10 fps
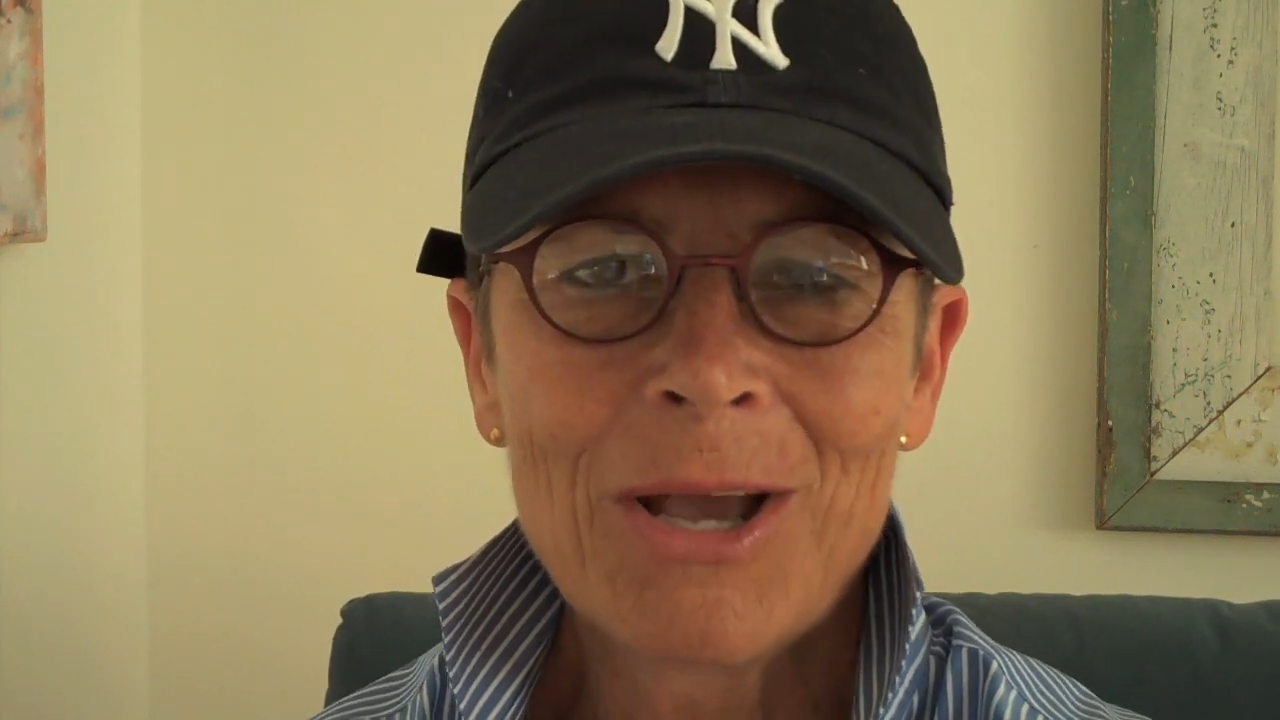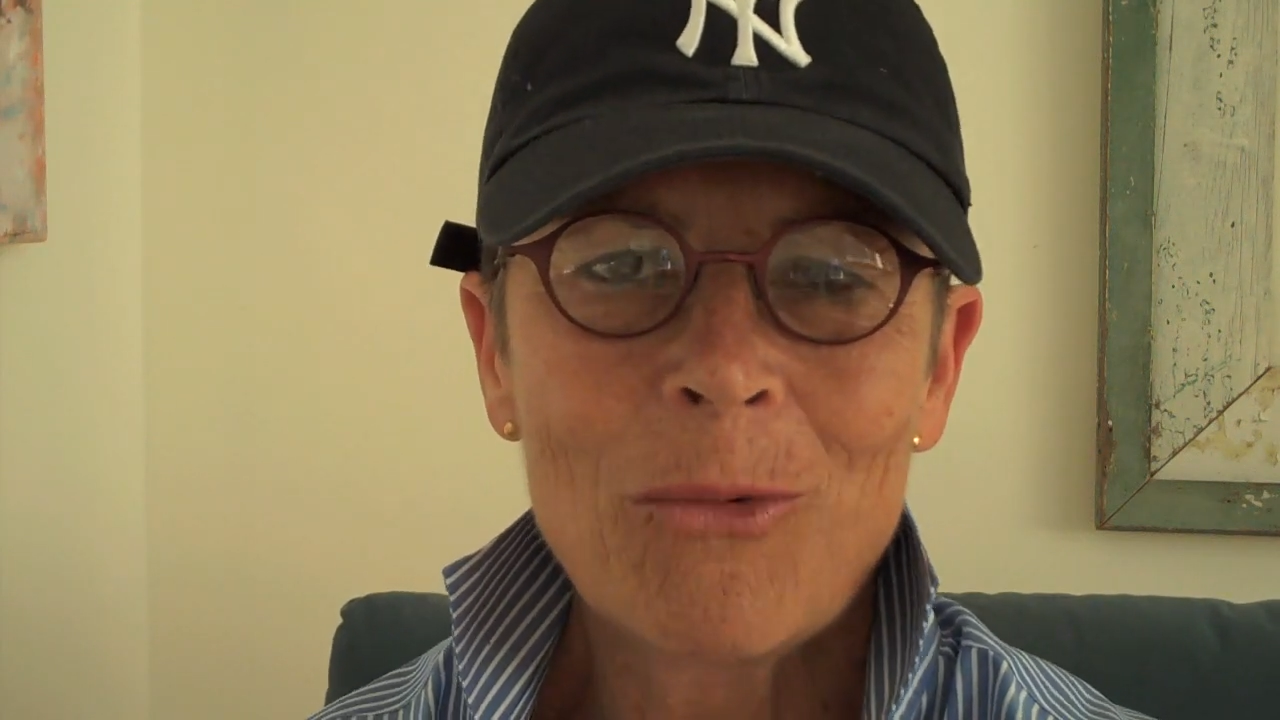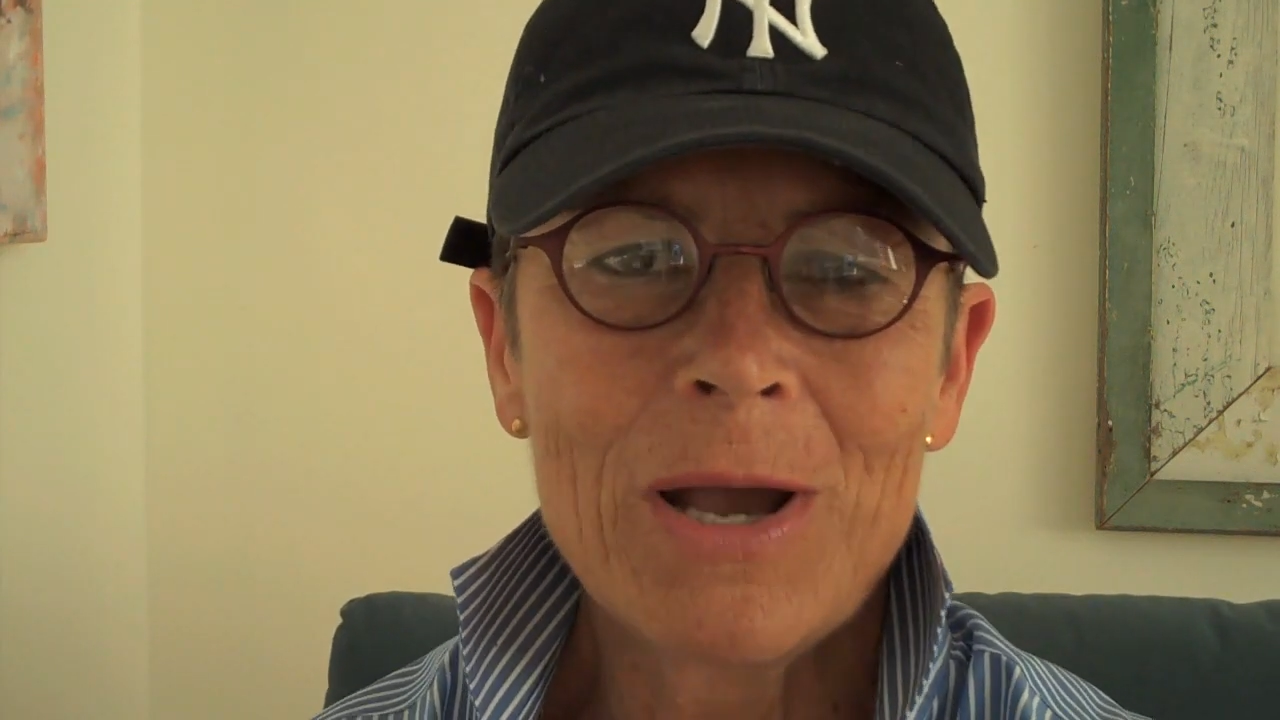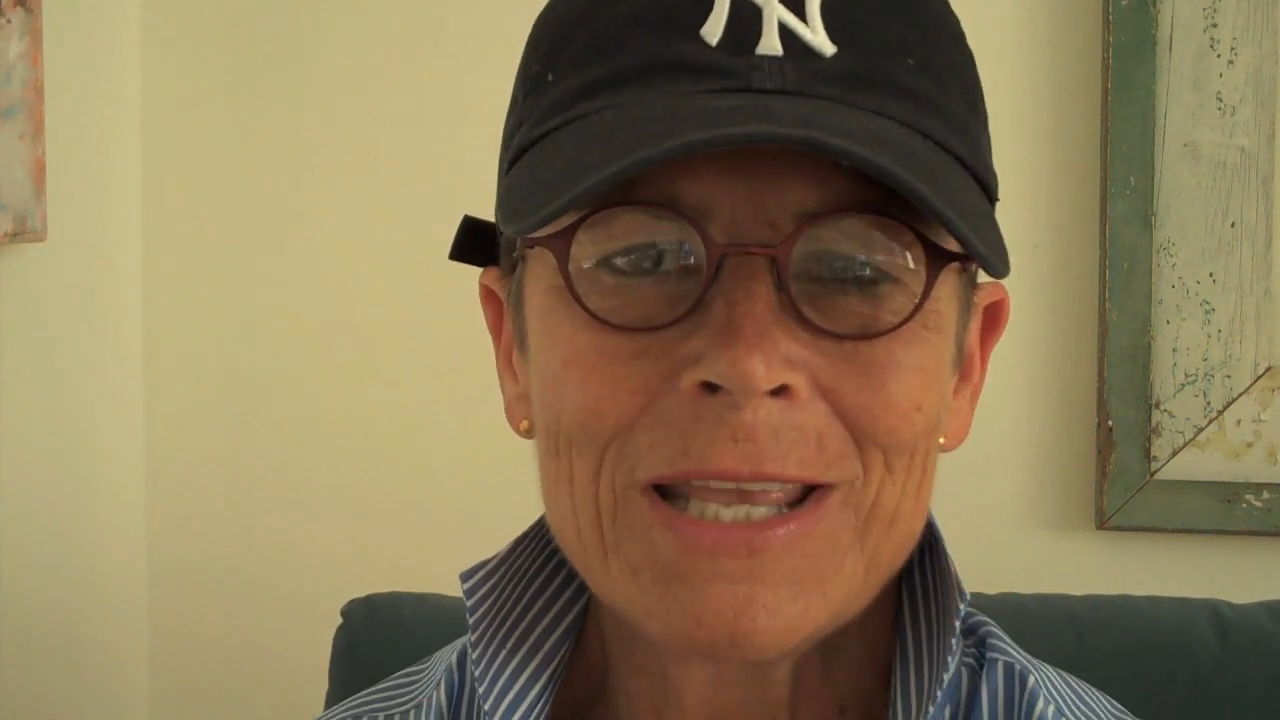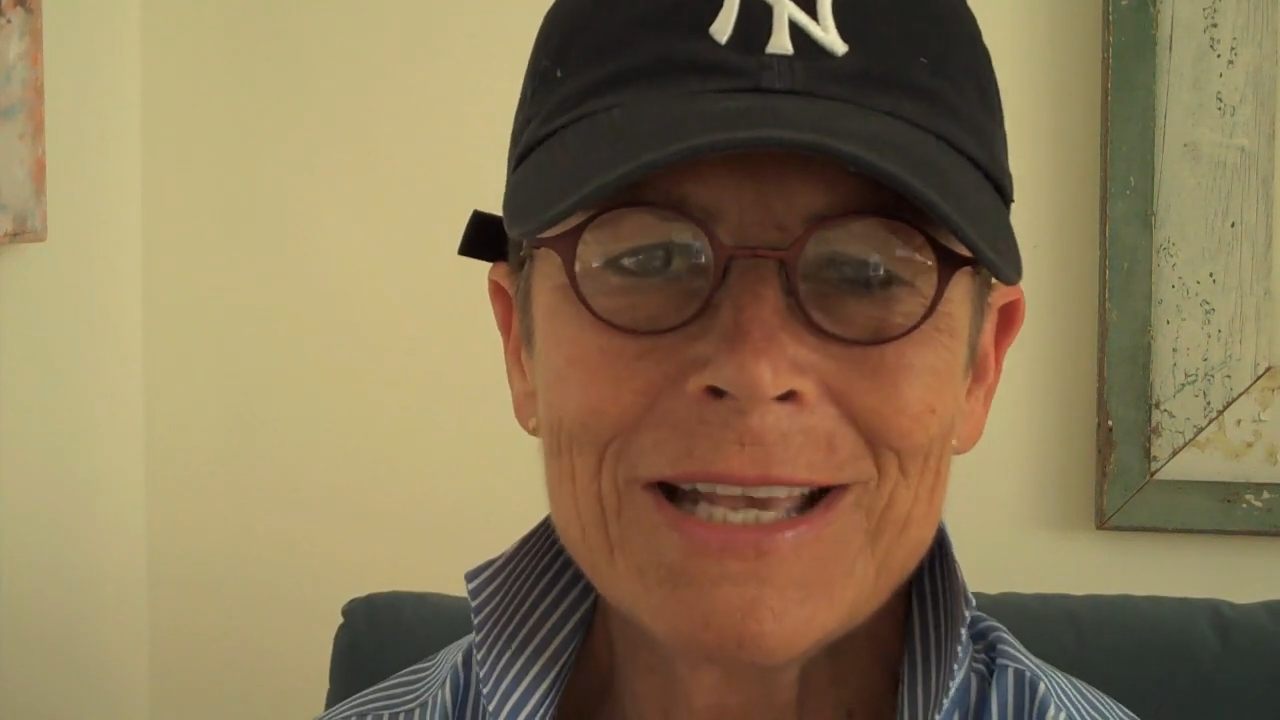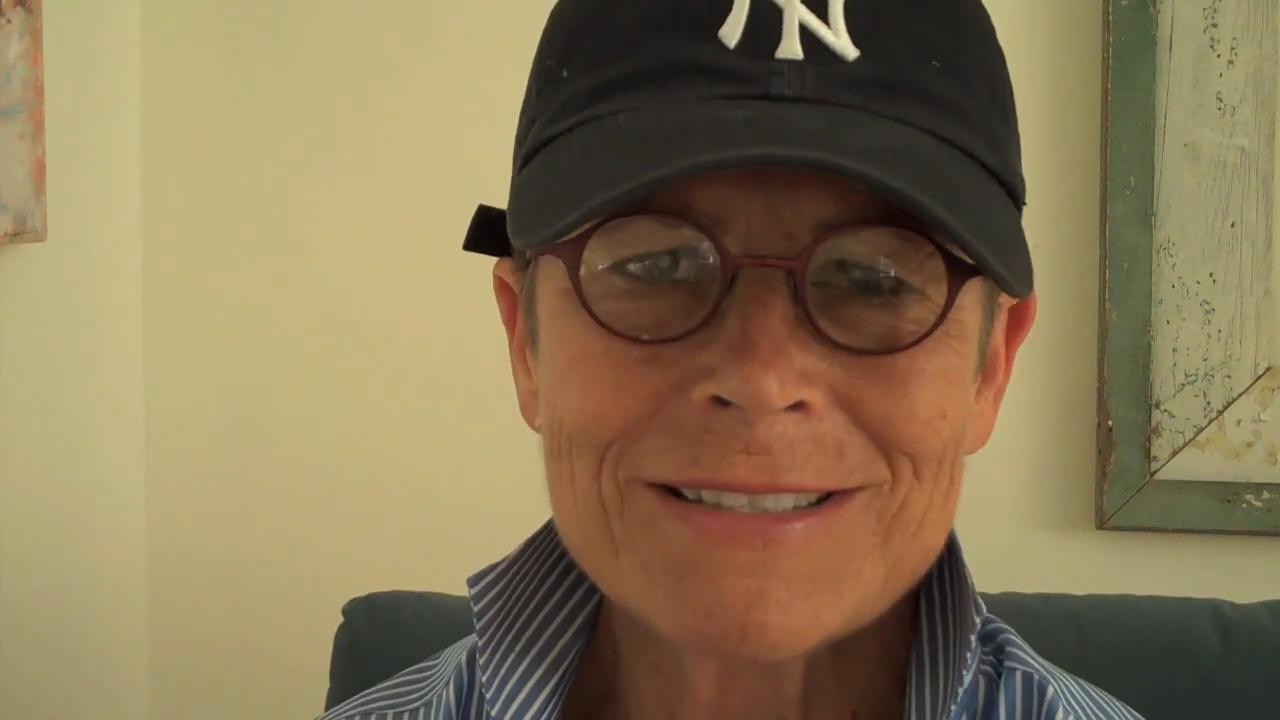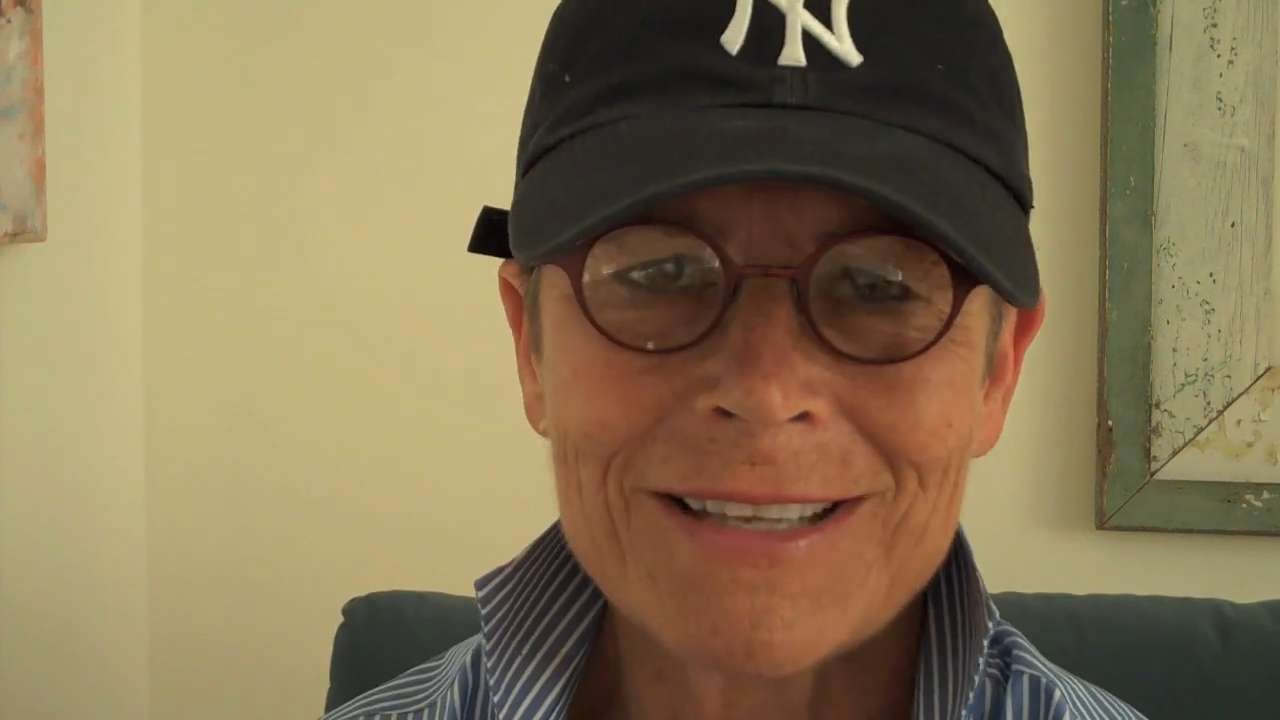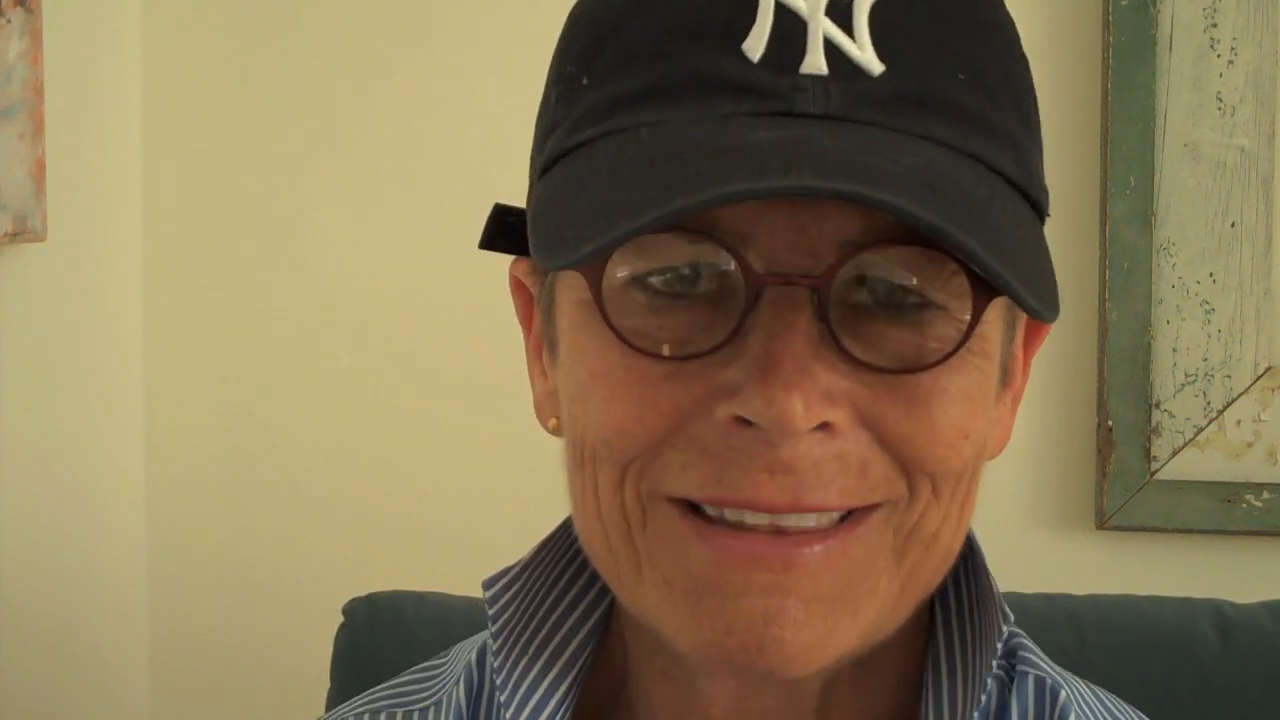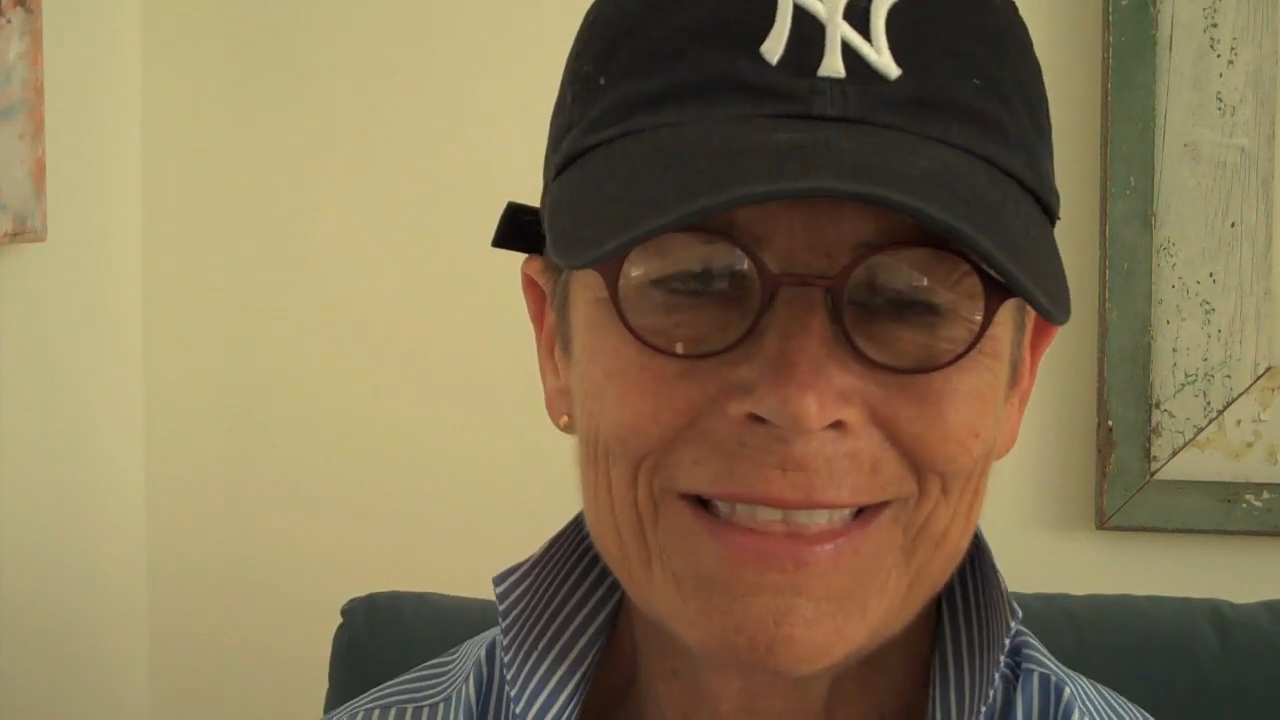Why, yes, I